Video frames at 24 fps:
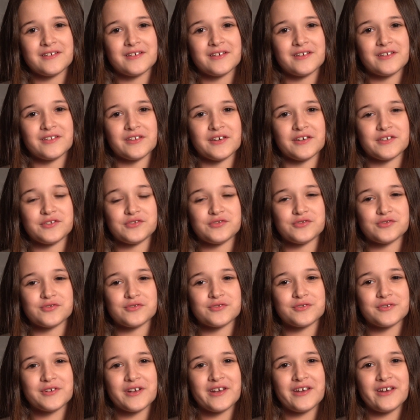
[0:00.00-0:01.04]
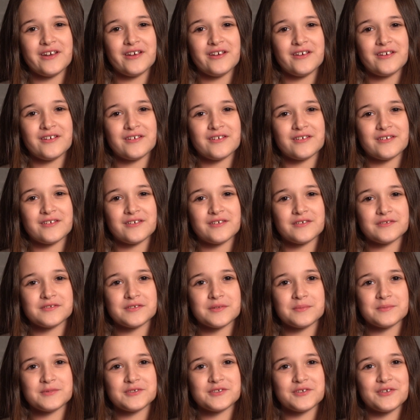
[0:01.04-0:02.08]
and like jewelry of
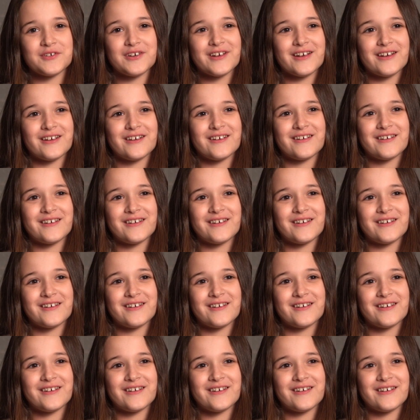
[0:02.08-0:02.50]
some sort.